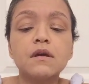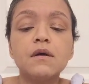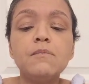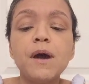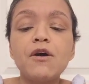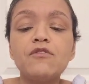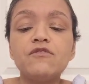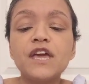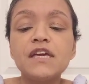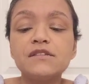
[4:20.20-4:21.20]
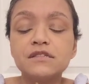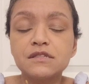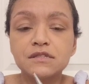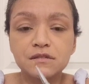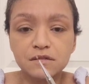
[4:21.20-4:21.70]
About
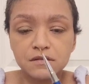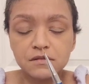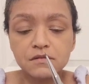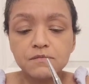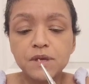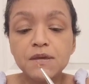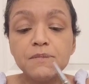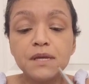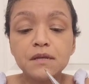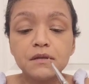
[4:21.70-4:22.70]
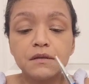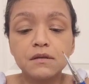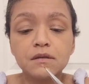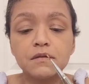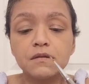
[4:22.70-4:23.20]
Face pigment,
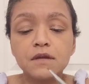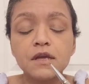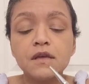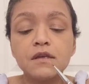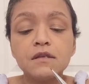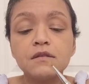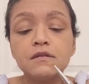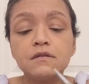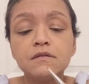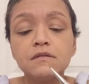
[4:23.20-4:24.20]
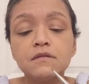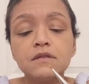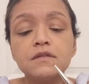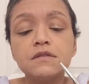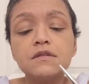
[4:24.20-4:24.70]
and
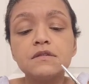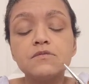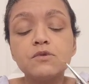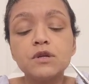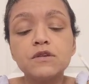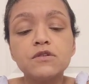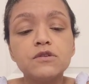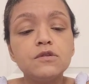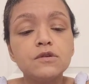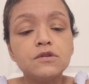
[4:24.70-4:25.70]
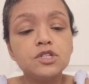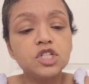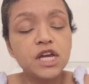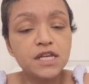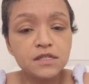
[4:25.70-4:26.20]
this is one of their new
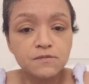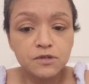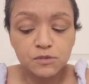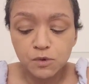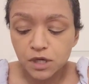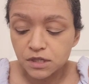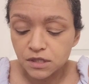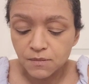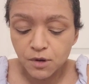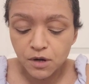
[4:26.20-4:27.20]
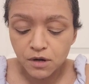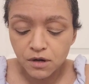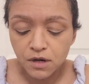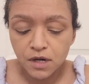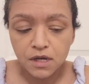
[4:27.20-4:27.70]
shades for spring summer.
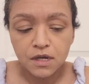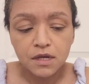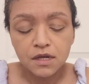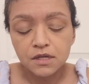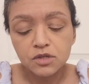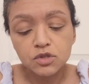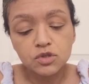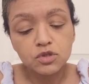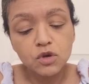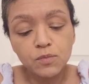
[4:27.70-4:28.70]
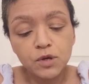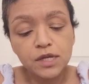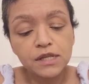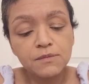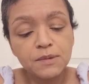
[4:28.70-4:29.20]
It's so
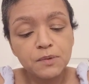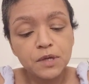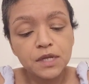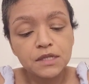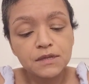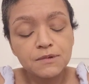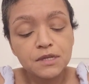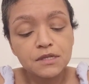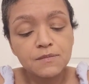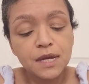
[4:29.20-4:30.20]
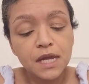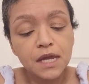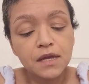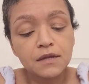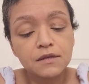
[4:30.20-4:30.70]
pretty. Let me put some of this on my
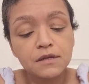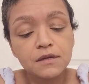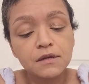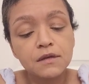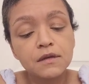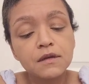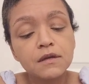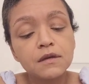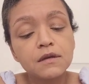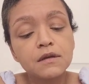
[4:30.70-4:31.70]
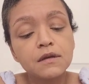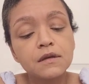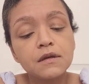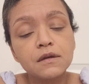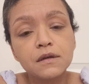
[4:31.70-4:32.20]
hand.
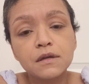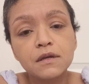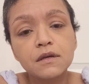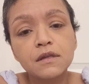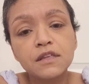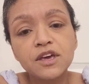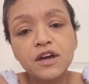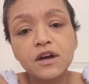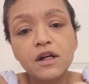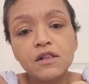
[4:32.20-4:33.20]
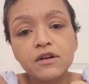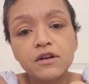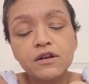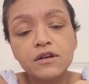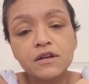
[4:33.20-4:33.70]
Look at that
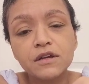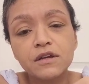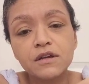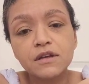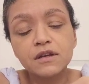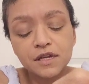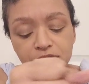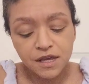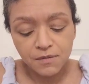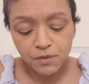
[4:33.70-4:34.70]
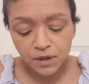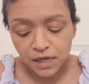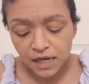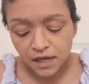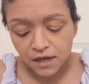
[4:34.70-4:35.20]
color. Isn't that
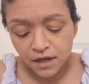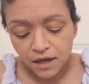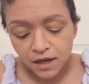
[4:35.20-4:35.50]
pretty?